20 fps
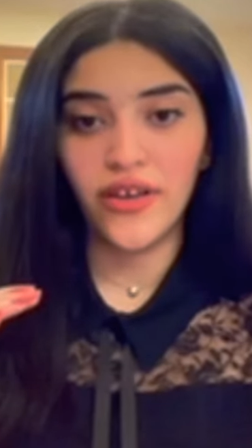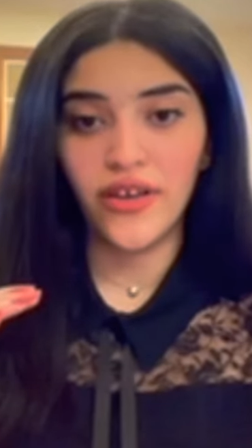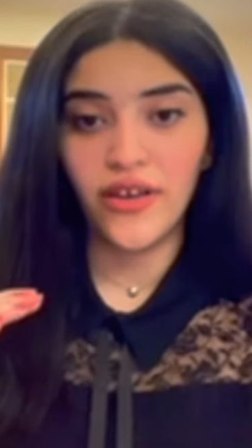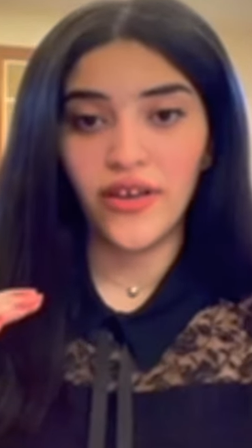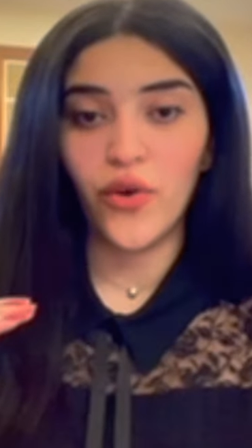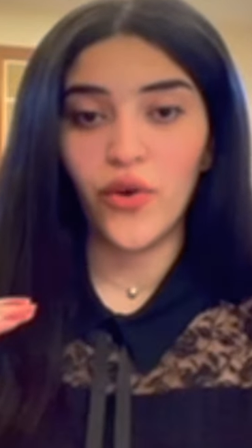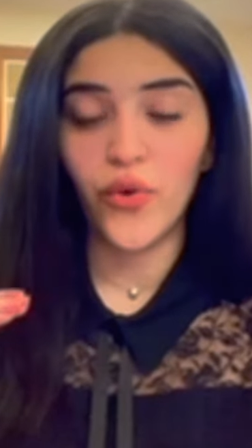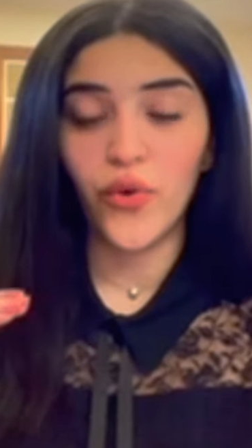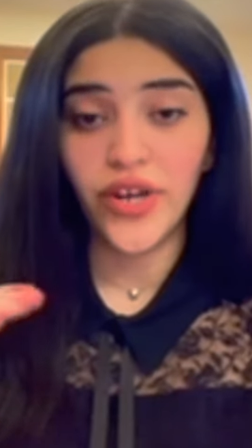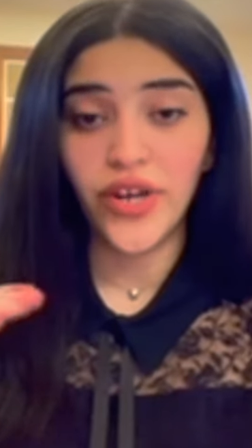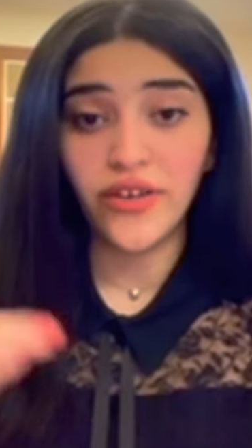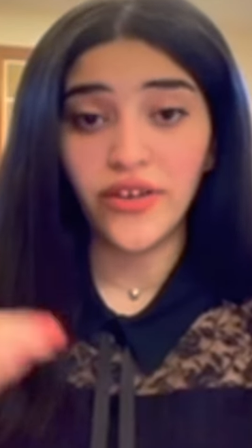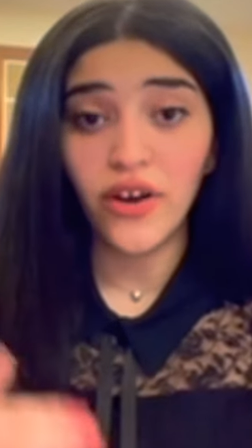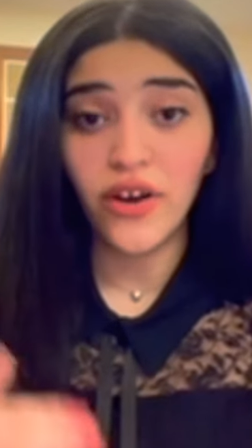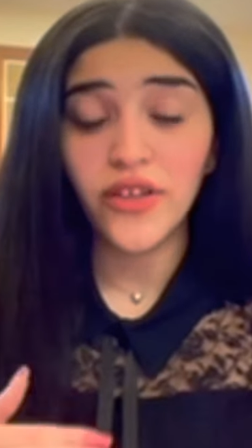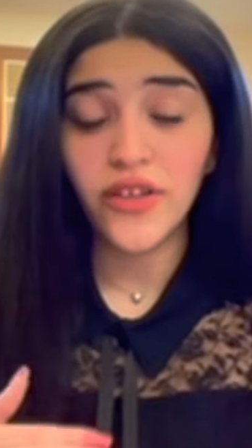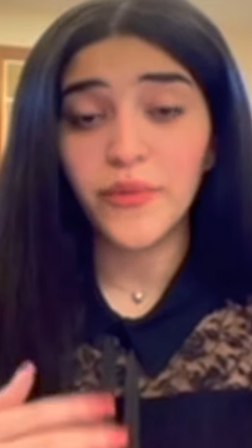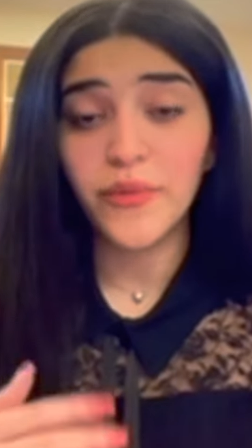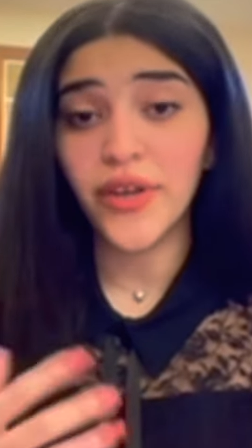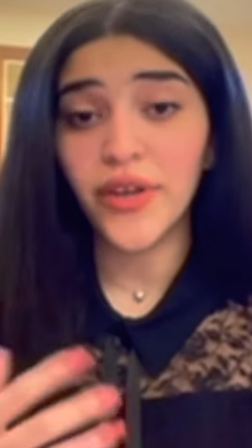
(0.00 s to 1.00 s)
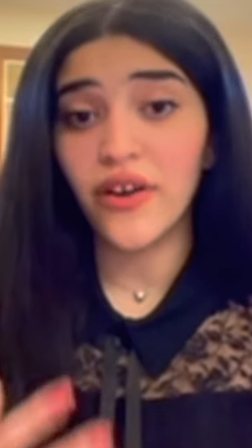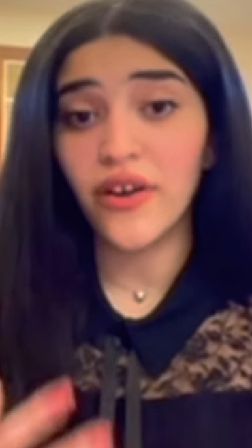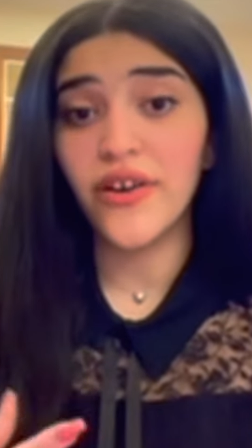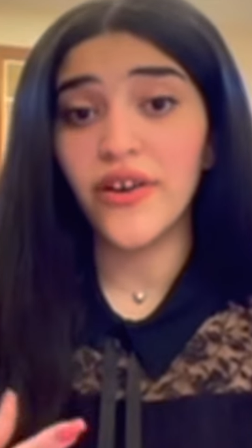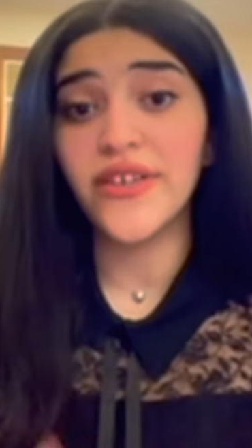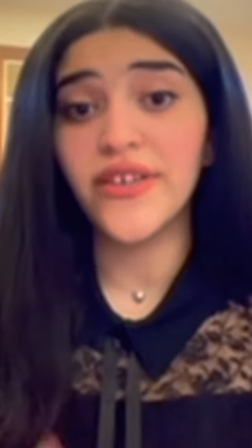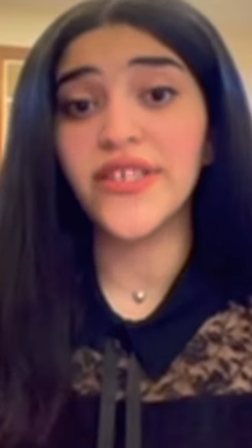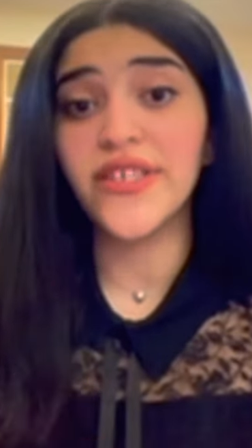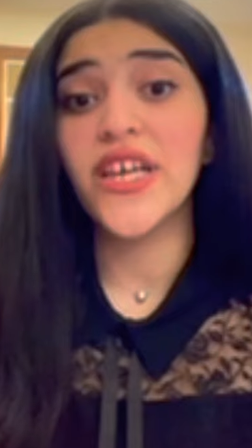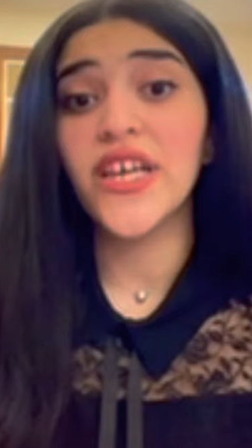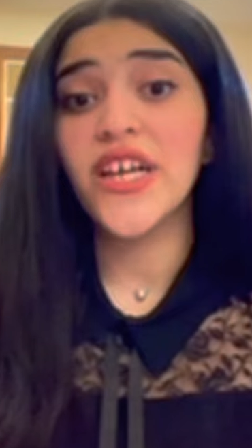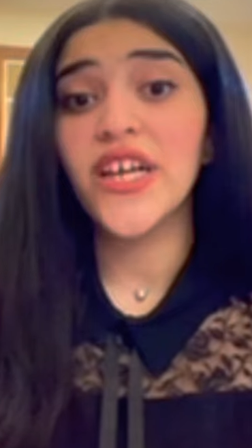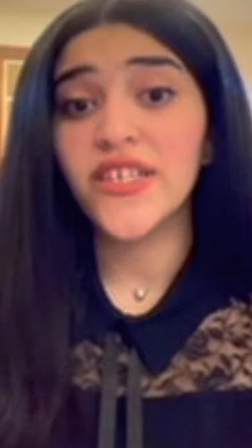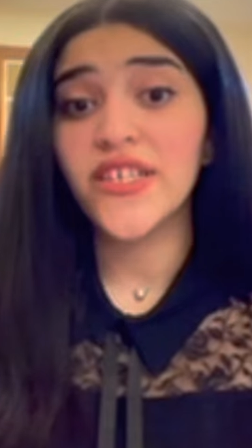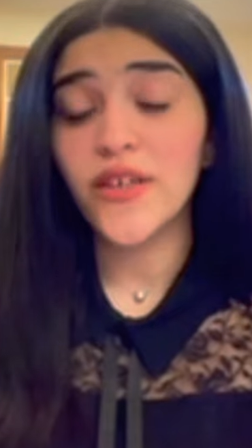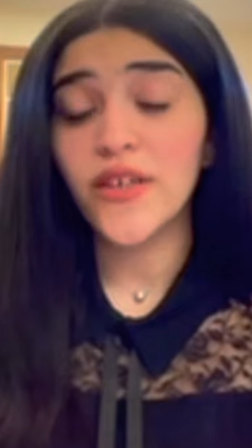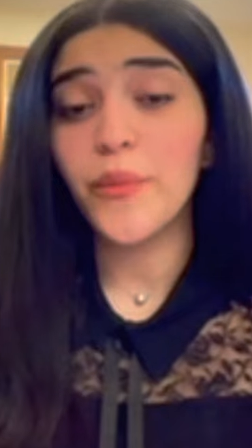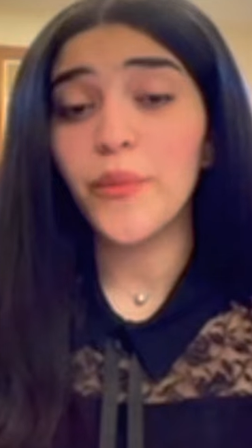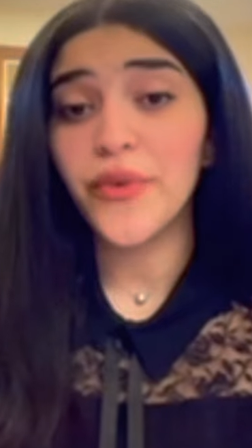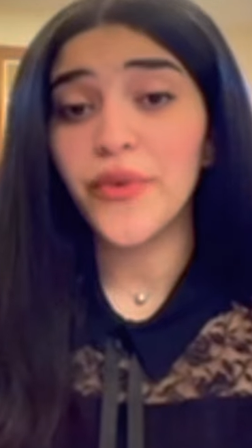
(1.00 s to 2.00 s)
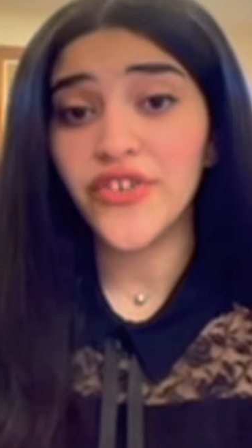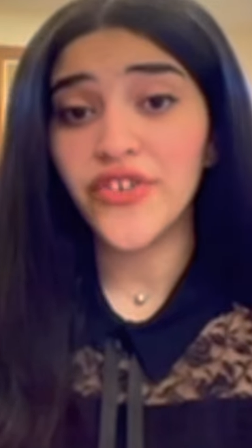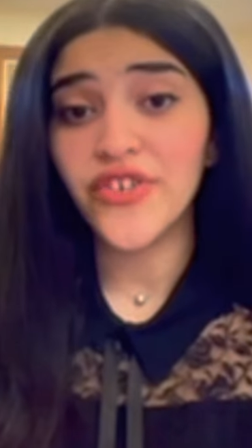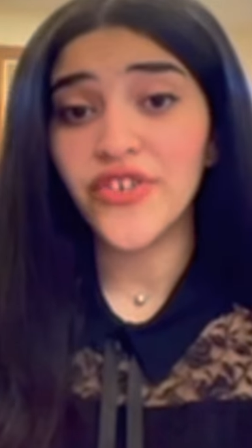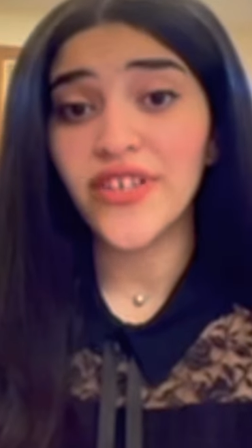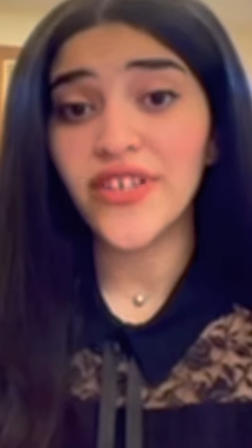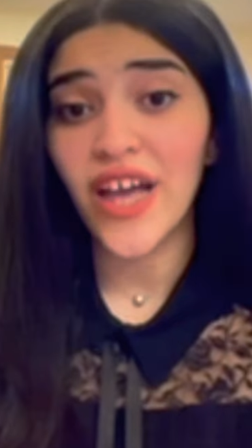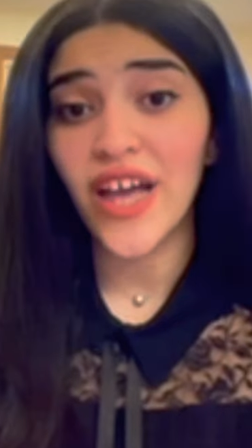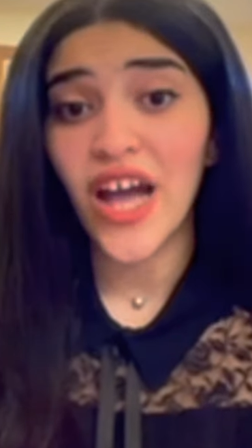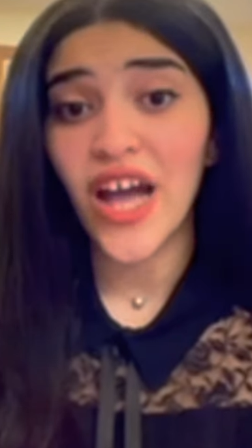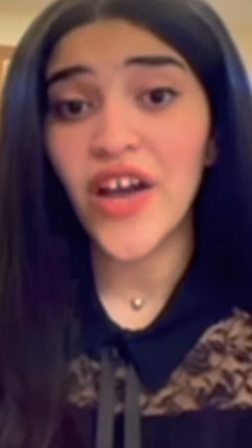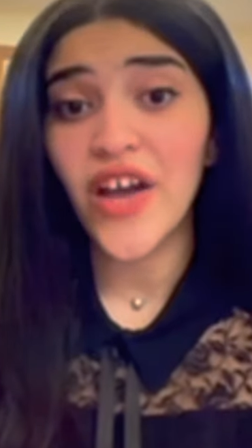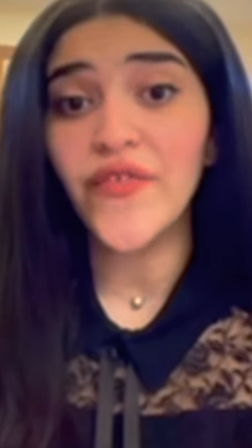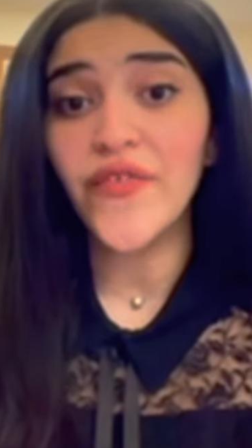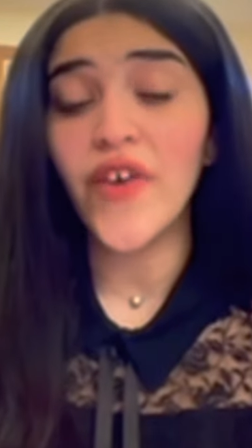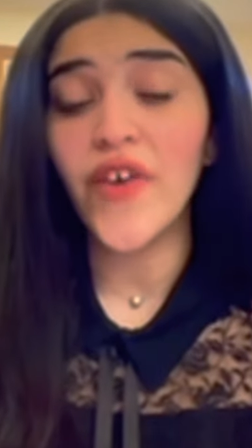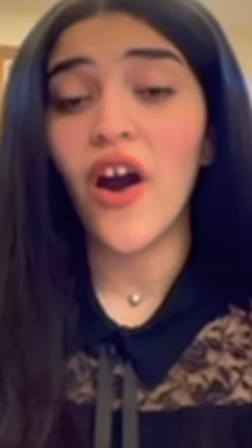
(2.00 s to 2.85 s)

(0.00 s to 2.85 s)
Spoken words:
or not, because some bridges have